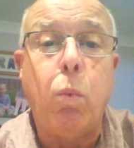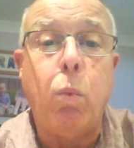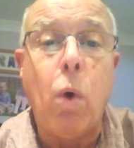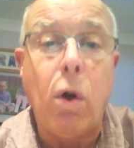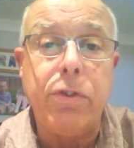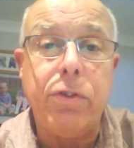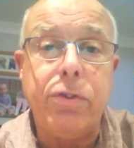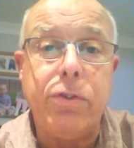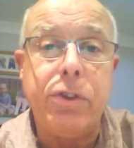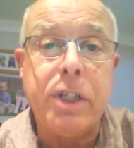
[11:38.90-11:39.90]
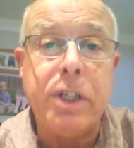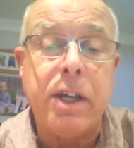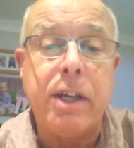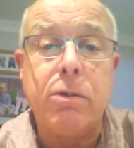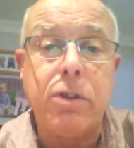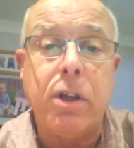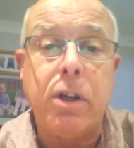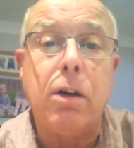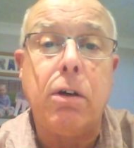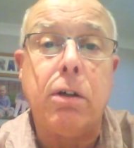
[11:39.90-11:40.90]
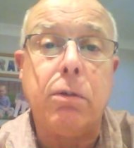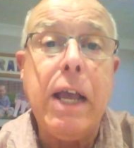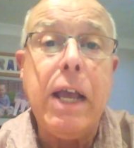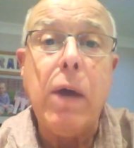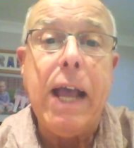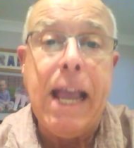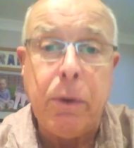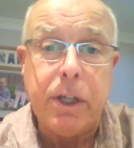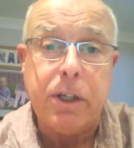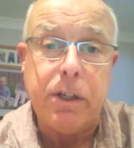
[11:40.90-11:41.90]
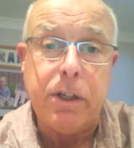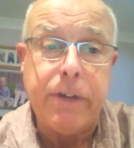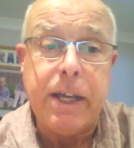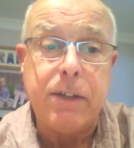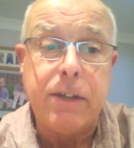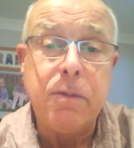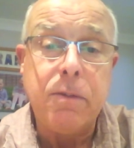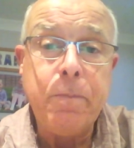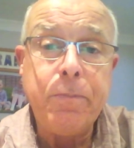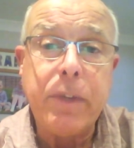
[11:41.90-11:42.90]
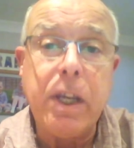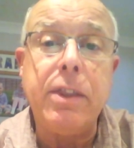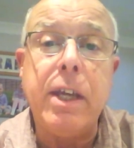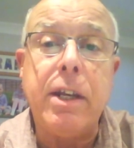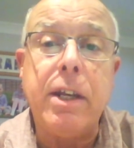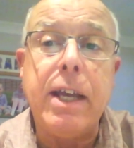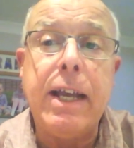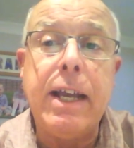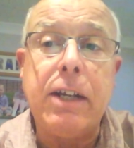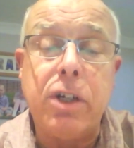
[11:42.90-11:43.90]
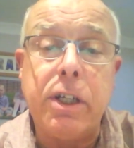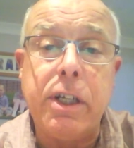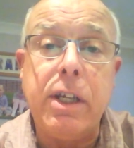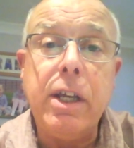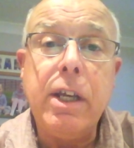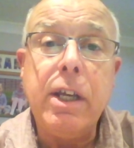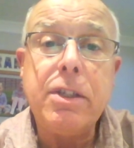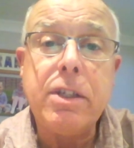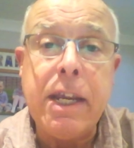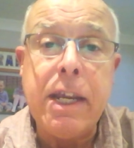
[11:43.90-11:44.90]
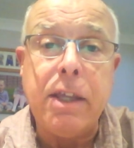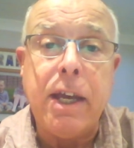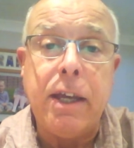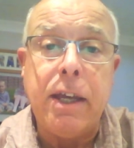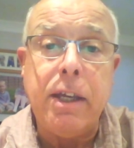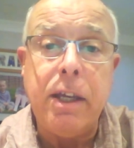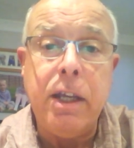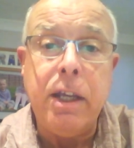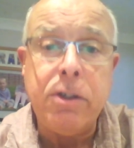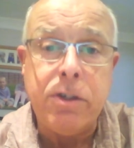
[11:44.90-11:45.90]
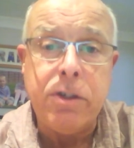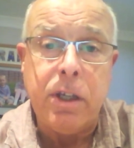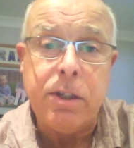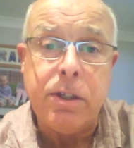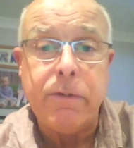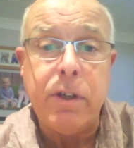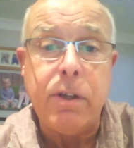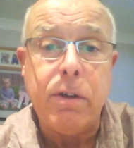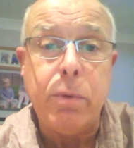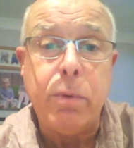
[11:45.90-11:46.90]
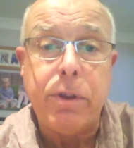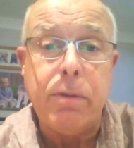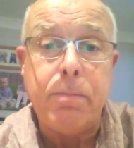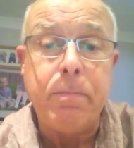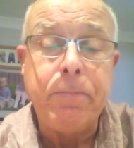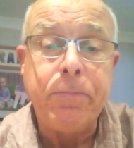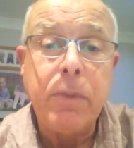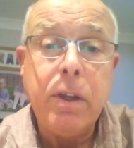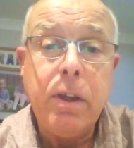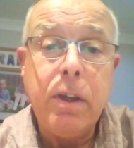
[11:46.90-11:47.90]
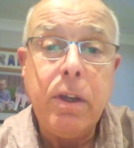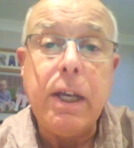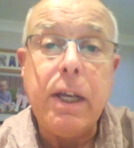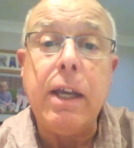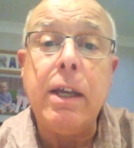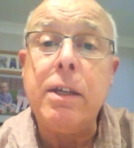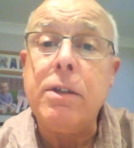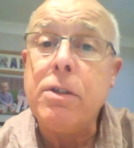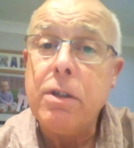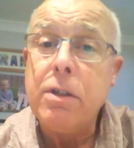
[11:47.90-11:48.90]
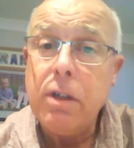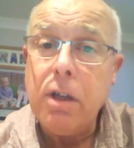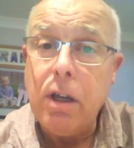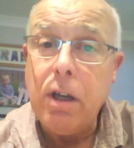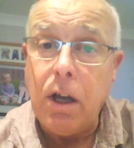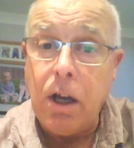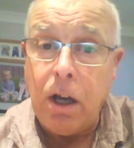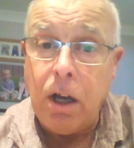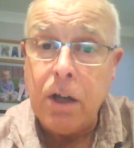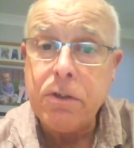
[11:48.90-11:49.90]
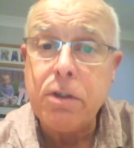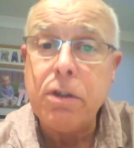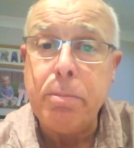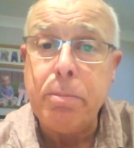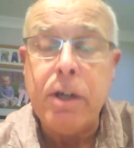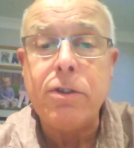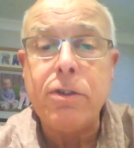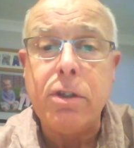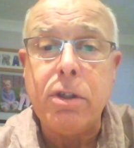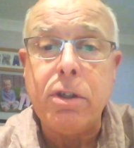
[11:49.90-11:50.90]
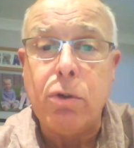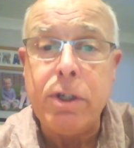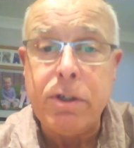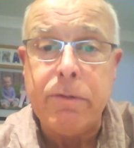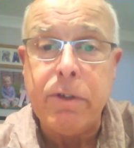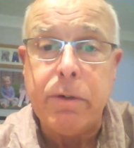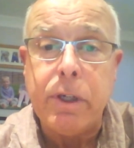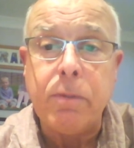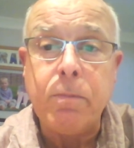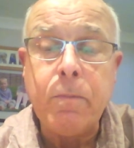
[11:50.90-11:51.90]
what the details are, how it can affect, and then actually take that into the interview with them and ask the person that you're interviewing